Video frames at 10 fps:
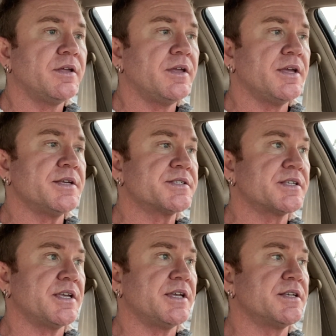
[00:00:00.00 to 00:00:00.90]
is,
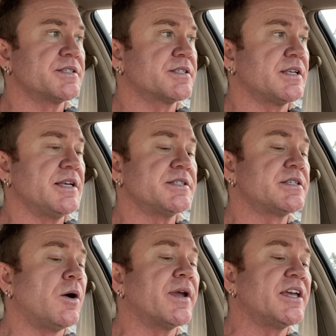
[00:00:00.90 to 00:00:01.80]
is, is
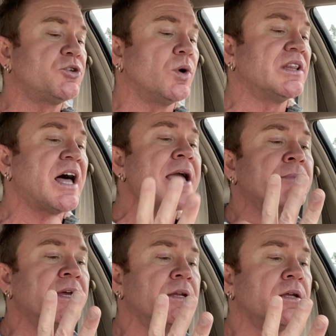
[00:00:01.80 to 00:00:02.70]
going into
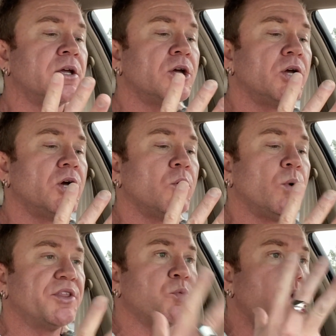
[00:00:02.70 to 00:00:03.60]
alignment
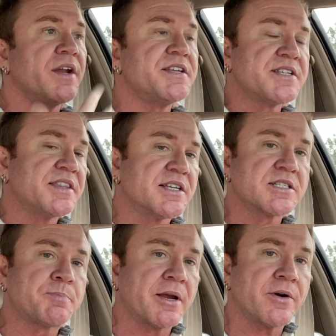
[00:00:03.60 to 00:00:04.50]
with what is in the
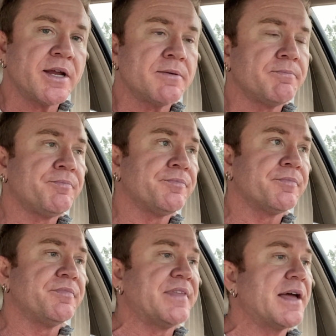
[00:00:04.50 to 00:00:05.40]
spirit,
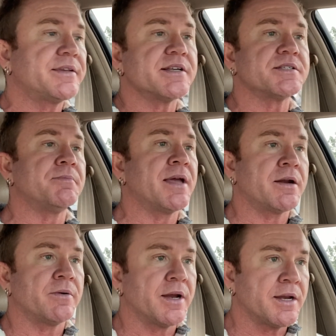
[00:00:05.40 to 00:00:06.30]
that doesn't
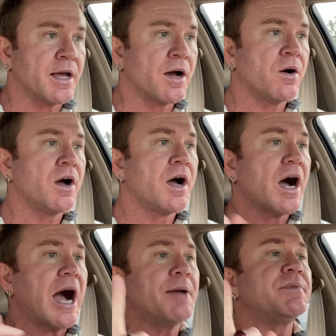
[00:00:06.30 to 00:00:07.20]
matter right now.
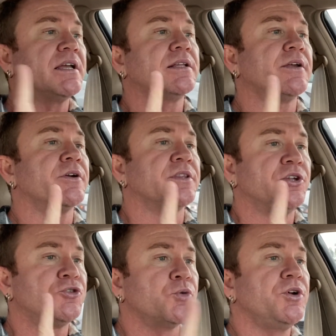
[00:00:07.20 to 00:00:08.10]
I'm declaring the
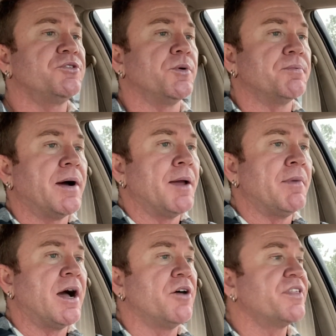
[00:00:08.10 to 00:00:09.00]
truth with my
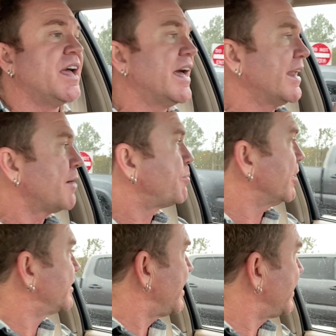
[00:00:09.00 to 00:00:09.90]
mouth and I'm
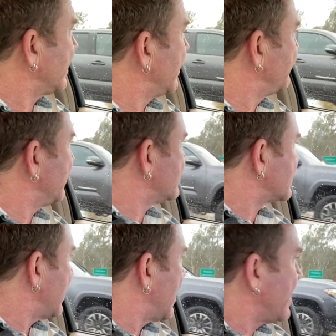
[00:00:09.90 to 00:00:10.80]
partaking of
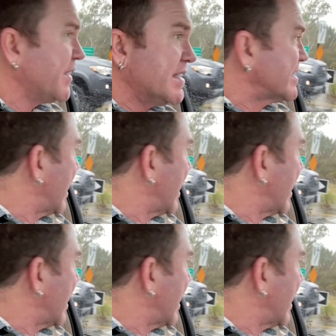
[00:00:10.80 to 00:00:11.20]
these, these